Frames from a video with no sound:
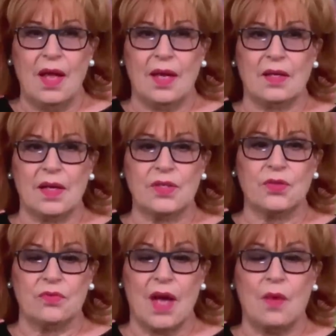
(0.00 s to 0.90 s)
And I
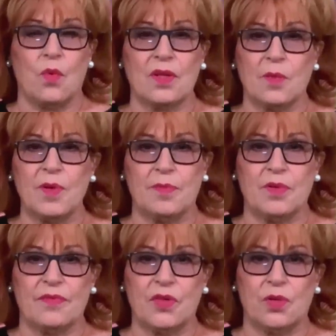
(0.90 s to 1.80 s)
do not want the
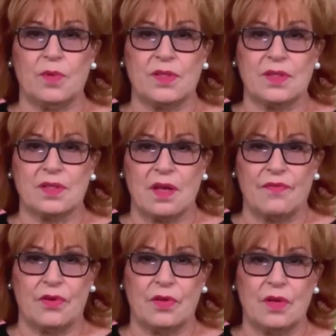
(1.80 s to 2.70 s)
people of Cuba to
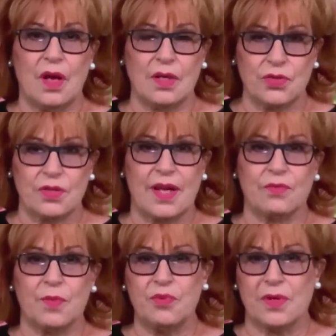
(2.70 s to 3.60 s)
suffer under
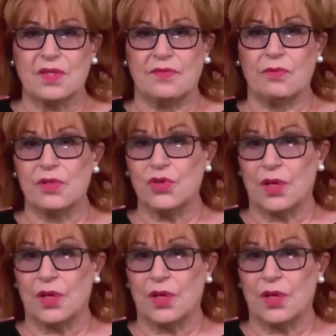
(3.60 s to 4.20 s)
that repressive